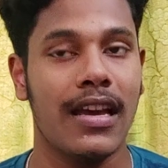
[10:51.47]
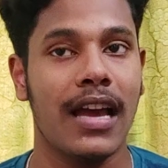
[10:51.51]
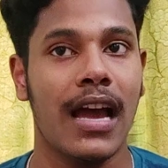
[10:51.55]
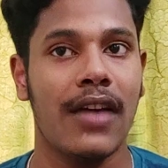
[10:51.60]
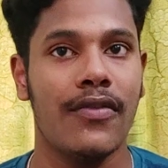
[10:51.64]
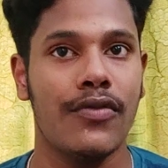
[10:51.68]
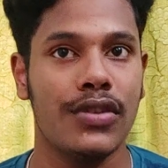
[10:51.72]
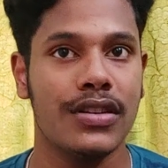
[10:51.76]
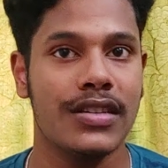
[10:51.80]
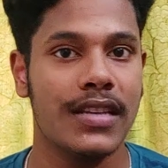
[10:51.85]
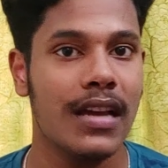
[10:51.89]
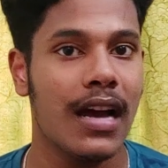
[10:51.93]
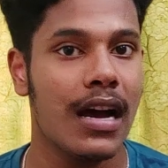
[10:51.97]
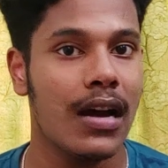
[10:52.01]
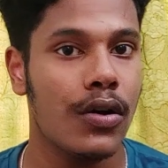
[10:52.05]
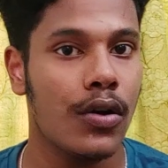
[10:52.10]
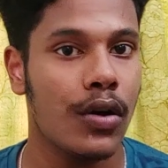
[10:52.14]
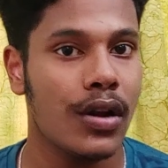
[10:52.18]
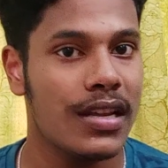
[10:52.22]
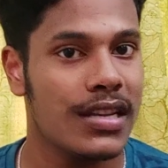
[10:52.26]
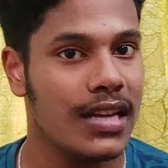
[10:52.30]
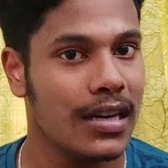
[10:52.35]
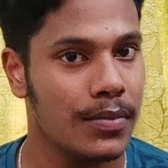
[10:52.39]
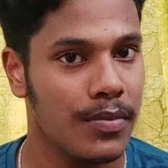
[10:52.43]
I would say our
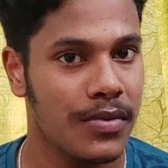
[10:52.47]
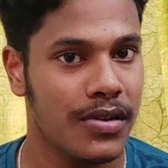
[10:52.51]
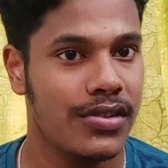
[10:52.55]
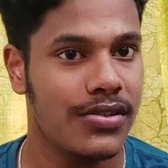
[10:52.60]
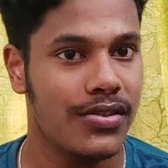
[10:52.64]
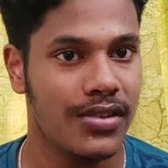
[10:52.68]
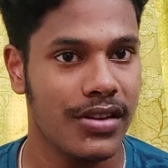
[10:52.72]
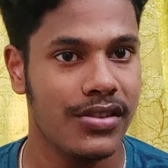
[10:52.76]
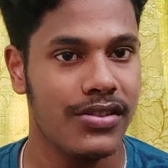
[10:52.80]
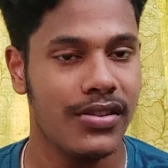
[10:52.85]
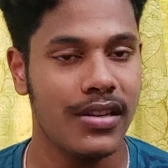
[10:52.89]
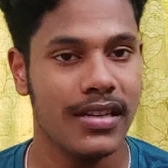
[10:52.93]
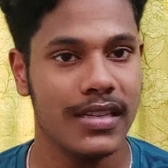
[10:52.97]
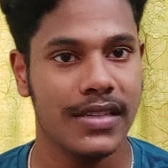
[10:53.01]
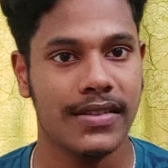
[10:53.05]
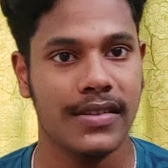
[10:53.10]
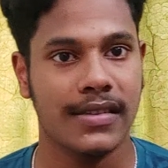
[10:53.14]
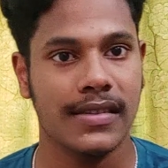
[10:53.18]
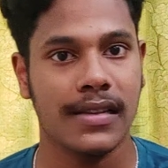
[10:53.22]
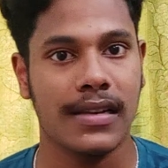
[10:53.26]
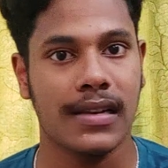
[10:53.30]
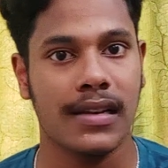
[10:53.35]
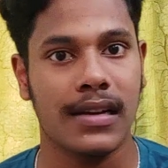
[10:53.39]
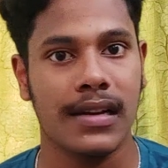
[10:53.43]
college administration
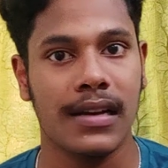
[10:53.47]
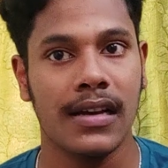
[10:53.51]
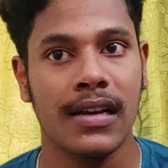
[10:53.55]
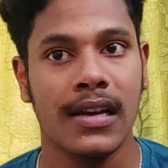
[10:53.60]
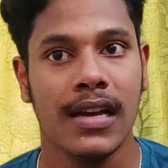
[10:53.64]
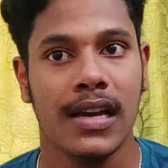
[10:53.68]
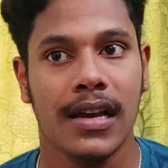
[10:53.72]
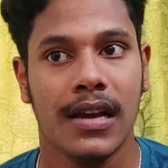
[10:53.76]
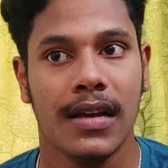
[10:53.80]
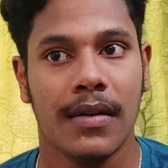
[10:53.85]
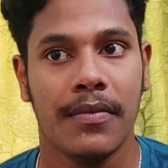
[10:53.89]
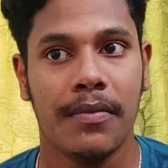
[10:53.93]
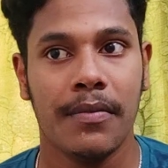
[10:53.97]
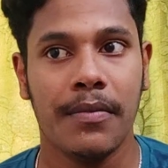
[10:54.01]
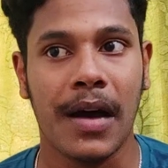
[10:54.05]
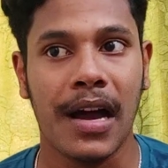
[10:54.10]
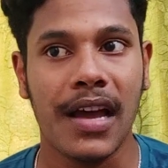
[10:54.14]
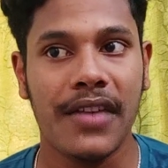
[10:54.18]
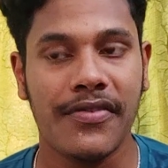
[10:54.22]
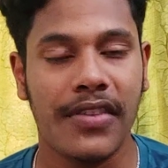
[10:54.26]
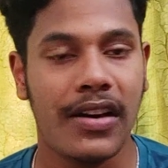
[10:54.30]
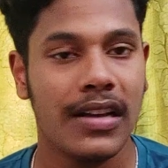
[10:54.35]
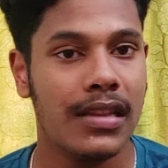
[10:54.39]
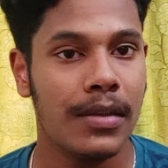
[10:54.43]
is
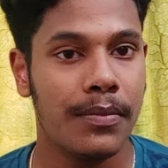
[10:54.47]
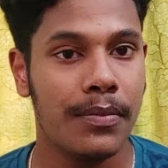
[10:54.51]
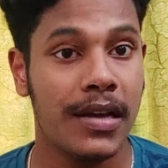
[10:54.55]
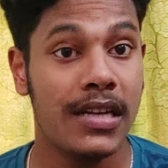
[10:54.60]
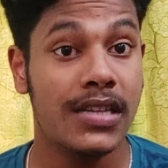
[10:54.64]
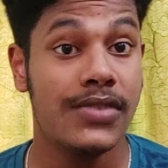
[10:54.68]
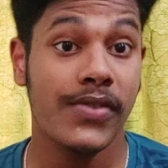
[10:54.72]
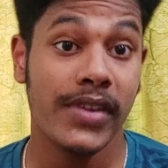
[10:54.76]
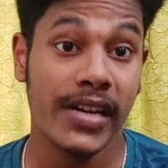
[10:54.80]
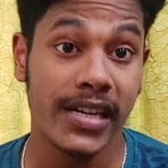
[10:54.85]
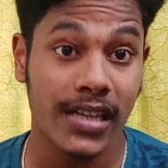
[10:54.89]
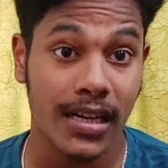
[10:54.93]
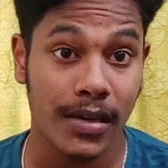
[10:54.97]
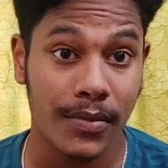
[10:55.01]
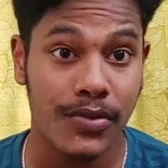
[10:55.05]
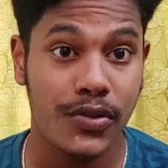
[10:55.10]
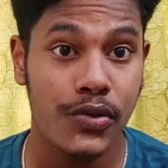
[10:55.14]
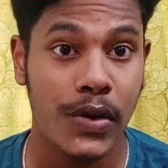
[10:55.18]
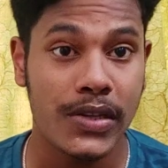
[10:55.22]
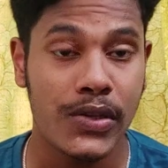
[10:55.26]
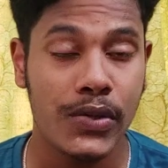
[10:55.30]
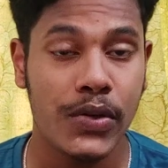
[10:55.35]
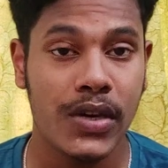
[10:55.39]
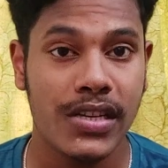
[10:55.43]
by far the best when it comes
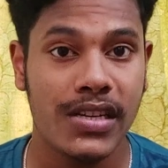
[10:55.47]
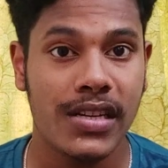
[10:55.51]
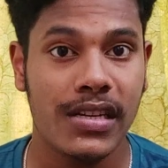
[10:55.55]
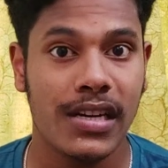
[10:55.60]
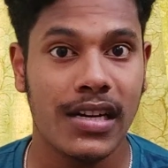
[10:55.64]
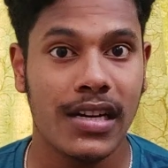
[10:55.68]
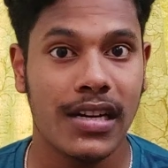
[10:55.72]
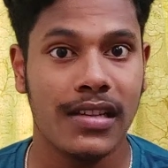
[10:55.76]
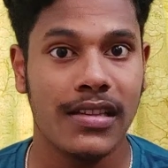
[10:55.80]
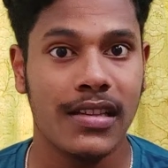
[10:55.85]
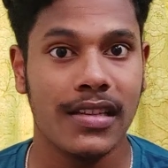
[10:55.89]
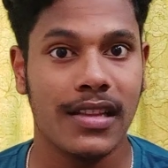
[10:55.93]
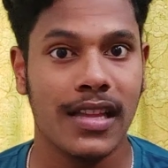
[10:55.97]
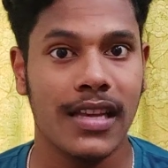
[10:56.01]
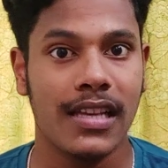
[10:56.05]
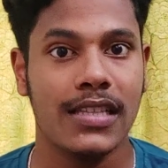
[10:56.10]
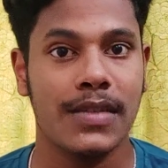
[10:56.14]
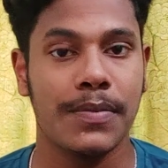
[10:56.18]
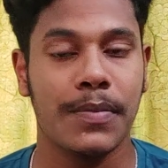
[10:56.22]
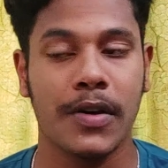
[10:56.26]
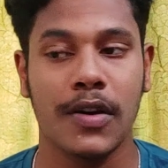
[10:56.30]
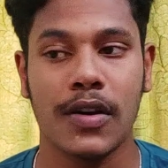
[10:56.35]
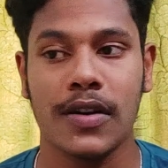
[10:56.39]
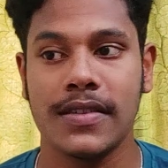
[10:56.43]
to education and other
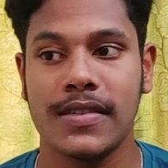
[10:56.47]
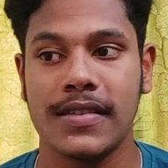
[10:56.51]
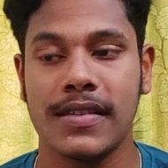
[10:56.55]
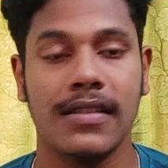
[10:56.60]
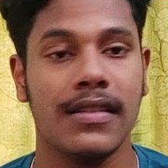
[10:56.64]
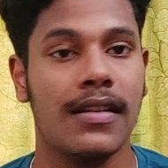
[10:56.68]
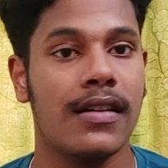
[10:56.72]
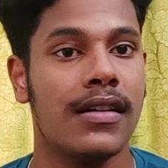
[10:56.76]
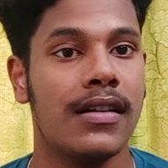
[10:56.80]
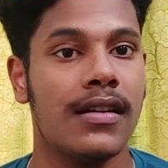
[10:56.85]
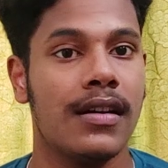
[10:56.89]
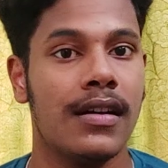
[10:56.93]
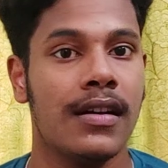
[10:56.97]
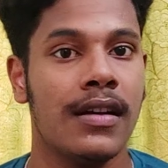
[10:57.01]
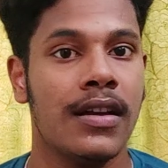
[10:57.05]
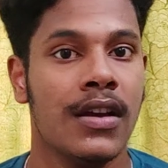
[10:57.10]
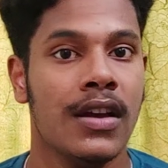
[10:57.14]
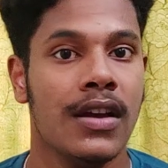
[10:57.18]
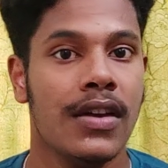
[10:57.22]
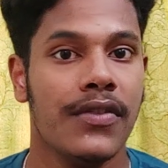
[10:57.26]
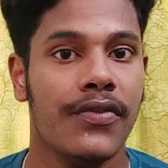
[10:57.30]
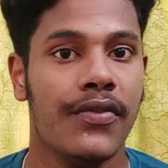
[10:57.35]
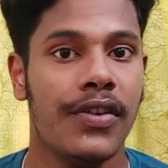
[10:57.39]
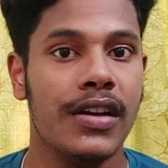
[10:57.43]
things, because the
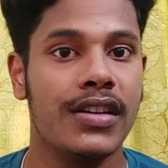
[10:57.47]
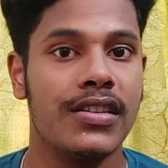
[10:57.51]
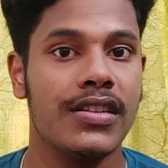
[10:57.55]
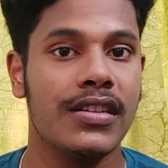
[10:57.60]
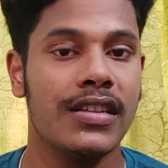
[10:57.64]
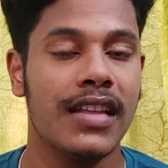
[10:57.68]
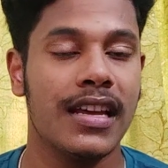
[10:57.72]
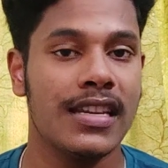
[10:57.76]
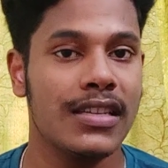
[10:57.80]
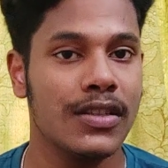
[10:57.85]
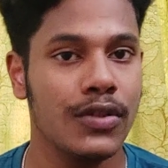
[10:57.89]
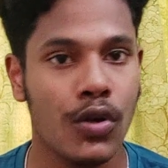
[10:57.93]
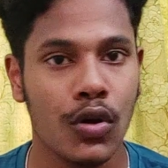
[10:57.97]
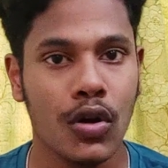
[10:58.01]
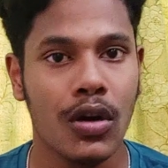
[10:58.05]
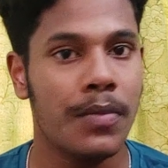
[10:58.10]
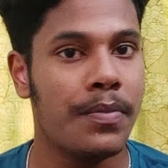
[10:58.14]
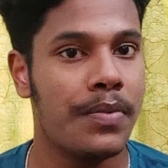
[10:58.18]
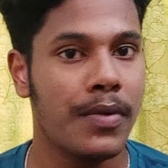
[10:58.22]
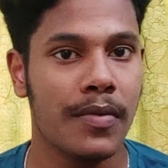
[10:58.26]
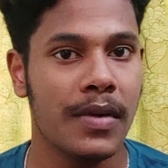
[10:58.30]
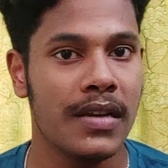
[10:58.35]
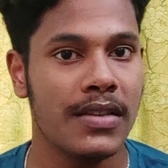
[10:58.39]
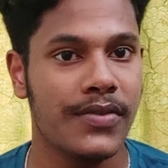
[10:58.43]
function, there is no
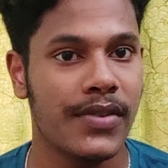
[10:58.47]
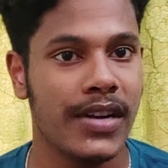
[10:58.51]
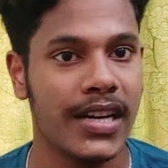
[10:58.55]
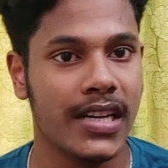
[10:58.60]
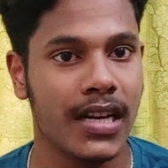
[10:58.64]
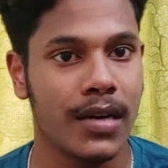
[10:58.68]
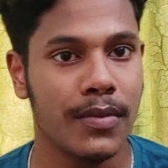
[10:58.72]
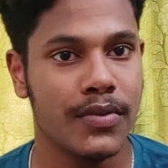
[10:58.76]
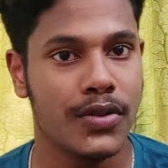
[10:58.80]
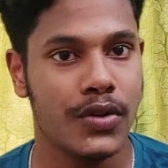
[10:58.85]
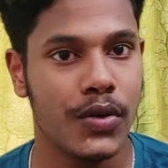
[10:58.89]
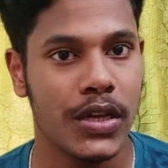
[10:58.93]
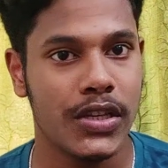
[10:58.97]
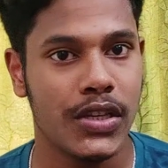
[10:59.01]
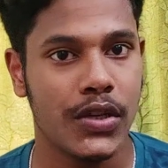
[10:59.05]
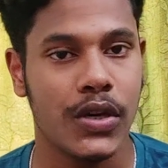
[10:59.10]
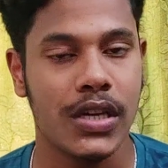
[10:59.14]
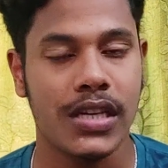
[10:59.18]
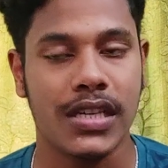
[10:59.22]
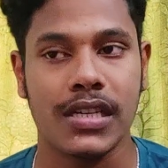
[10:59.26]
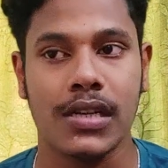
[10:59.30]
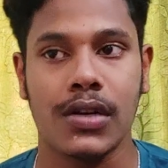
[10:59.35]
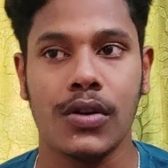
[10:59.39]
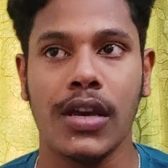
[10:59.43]
compromise when it comes to
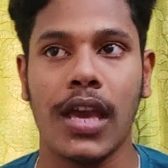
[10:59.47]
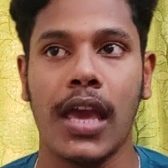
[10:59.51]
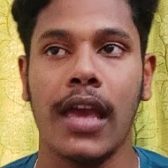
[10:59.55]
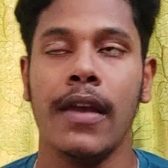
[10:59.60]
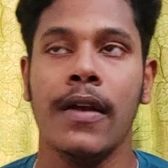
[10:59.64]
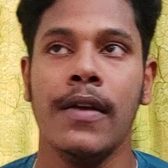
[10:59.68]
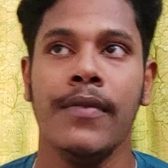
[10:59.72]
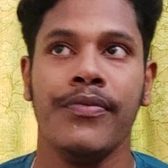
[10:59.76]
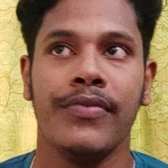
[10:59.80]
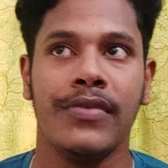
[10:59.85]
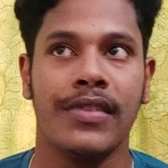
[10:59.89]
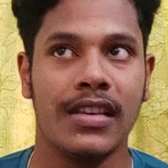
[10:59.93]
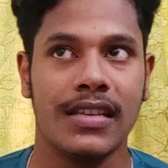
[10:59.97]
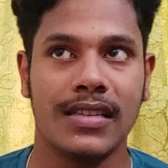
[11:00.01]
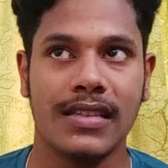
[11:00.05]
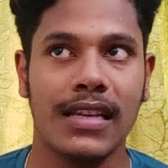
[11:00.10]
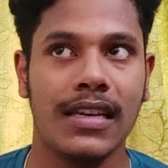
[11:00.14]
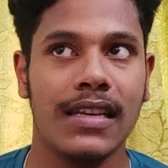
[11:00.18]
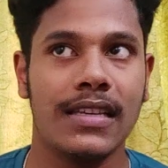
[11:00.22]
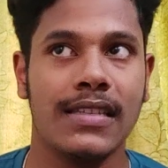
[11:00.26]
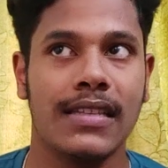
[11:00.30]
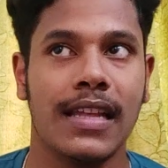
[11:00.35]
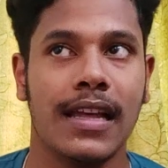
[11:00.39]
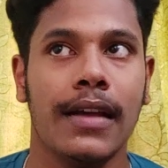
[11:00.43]
education. Okay, this
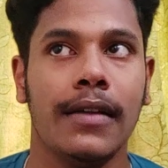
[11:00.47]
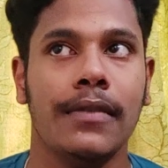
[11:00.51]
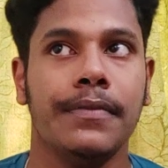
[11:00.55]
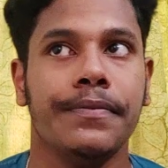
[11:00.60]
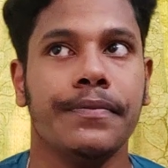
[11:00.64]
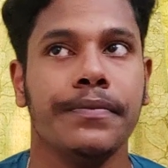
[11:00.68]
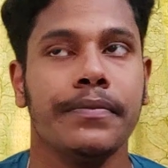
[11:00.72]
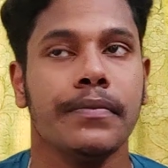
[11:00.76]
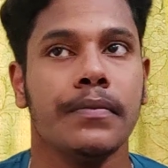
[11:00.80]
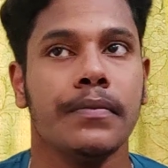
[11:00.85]
thing is there.